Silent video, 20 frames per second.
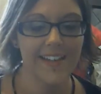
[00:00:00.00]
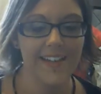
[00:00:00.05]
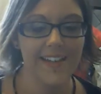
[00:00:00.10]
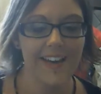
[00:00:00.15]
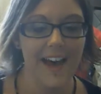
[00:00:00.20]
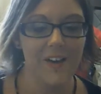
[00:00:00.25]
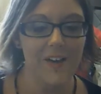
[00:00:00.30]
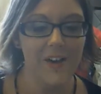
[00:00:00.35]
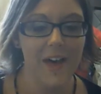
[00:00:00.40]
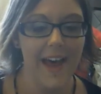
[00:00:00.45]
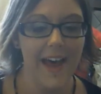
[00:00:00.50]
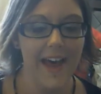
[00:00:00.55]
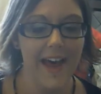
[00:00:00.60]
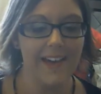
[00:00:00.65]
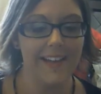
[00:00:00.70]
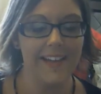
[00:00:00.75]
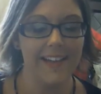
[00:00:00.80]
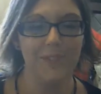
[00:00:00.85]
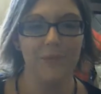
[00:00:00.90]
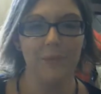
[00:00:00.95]
I've had
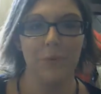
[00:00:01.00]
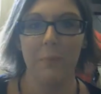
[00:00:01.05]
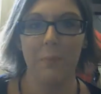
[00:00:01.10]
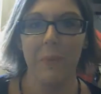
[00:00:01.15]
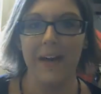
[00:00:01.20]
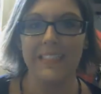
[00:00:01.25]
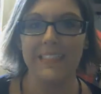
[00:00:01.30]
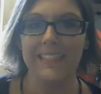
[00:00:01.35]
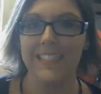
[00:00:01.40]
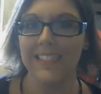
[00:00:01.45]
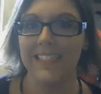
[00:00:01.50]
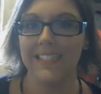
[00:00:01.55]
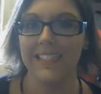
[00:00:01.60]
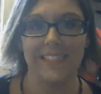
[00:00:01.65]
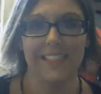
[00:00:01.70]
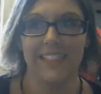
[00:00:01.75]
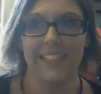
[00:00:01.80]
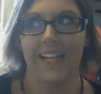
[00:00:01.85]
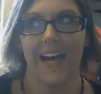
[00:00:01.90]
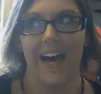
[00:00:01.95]
it for months
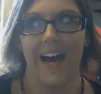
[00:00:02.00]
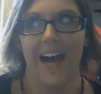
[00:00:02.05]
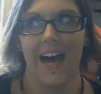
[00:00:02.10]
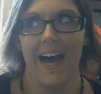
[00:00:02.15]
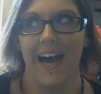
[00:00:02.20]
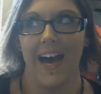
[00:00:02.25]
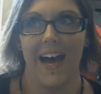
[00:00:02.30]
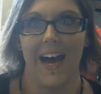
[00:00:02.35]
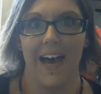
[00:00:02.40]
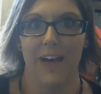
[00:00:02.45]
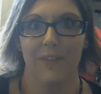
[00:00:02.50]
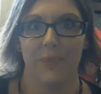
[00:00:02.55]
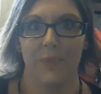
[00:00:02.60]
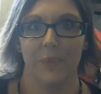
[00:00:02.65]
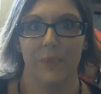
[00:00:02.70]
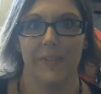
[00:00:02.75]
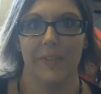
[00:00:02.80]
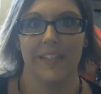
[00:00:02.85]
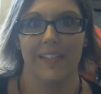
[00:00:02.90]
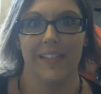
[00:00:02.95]
and I haven't
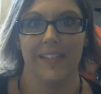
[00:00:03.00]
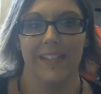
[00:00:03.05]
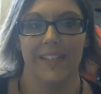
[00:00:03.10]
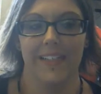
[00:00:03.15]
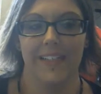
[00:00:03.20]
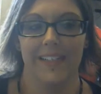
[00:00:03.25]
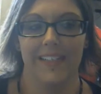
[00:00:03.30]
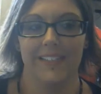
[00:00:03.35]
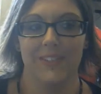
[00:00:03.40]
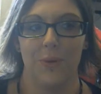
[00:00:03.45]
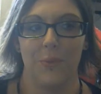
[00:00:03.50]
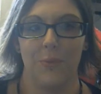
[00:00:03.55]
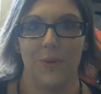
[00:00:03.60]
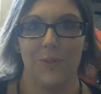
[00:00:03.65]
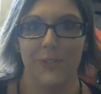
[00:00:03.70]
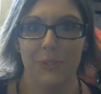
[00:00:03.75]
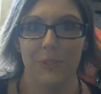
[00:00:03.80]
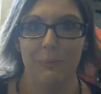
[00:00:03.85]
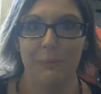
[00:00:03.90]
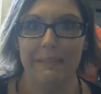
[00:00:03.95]
worn it and it's
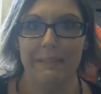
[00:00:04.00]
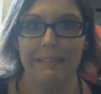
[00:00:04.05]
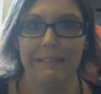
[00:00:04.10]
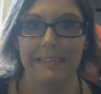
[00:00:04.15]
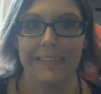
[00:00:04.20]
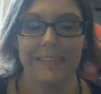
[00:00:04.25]
almost too big.